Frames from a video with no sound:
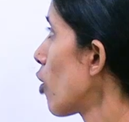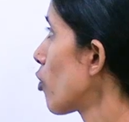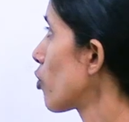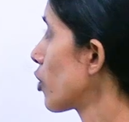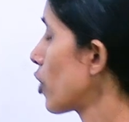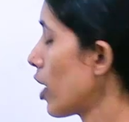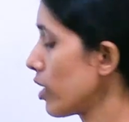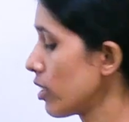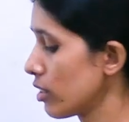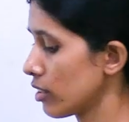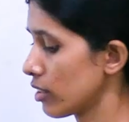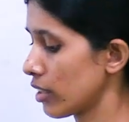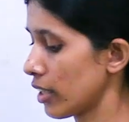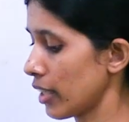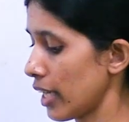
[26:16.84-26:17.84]
of your
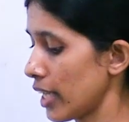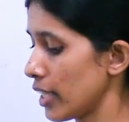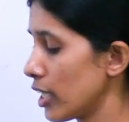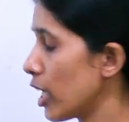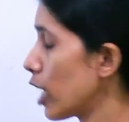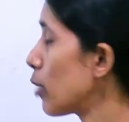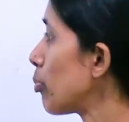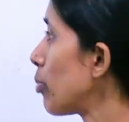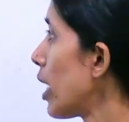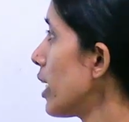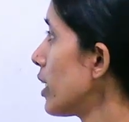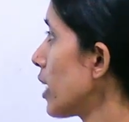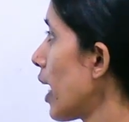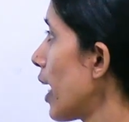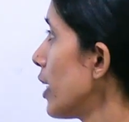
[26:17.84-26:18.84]
cranial
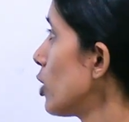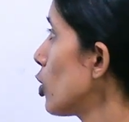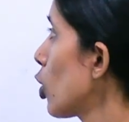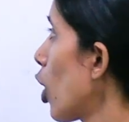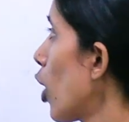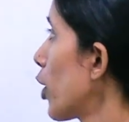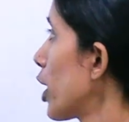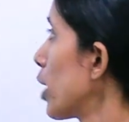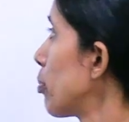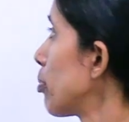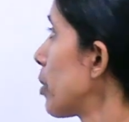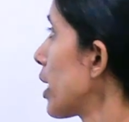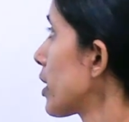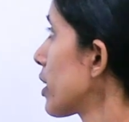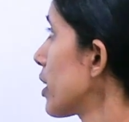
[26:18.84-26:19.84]
part and caudal
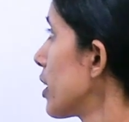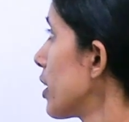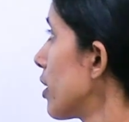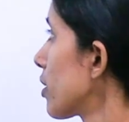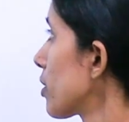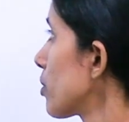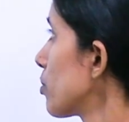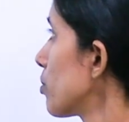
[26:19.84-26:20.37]
part here.